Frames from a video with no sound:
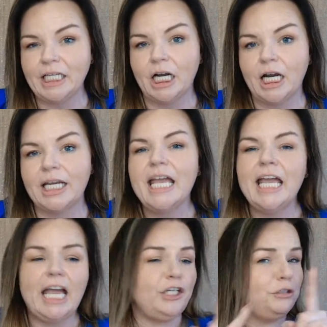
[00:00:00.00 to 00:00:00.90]
card,
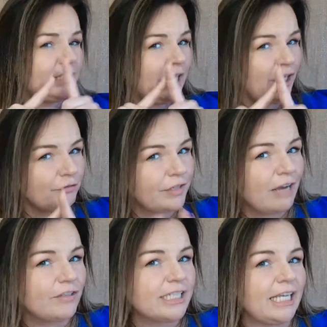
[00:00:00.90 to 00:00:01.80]
and you say you've
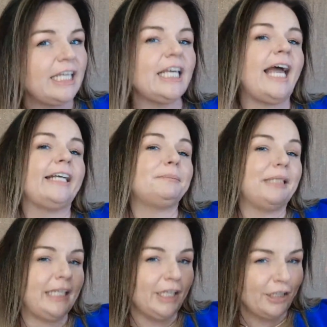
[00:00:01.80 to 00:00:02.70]
never taken cash, but
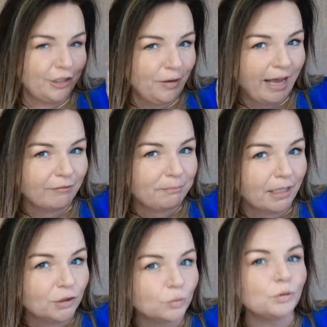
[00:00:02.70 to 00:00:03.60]
here you have
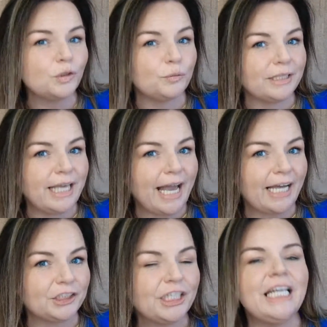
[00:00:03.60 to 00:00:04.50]
bought tools with
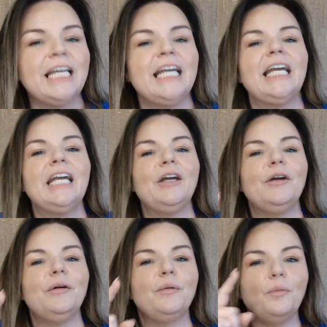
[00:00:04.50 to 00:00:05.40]
cash,
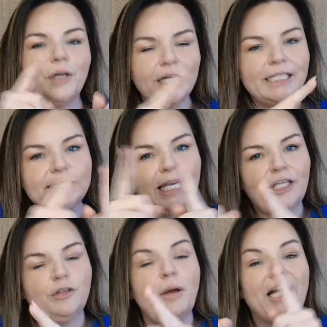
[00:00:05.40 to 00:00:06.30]
we're going to say
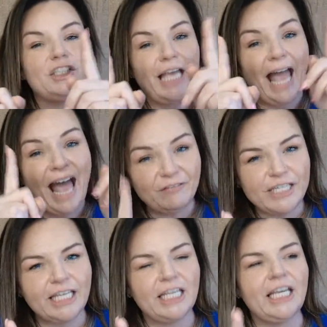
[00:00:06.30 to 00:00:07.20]
you actually have
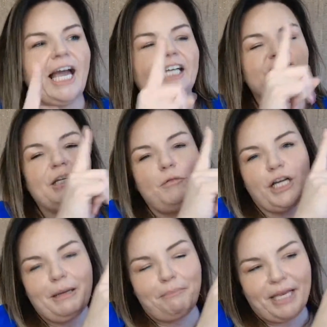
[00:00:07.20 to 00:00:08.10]
taken cash, and we're
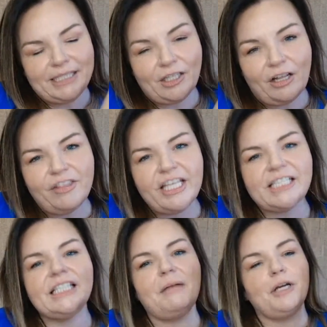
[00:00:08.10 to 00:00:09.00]
going to base it on
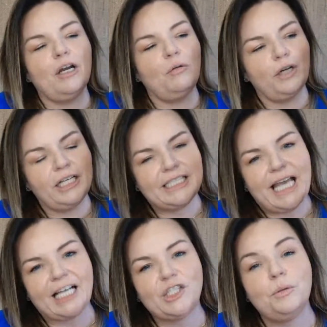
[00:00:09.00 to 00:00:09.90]
this number, and we're going to
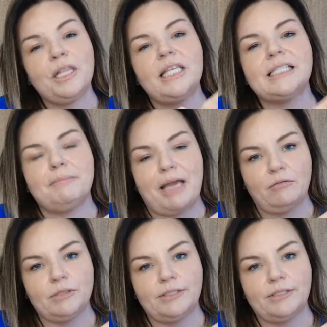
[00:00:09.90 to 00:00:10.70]
tax you at this amount.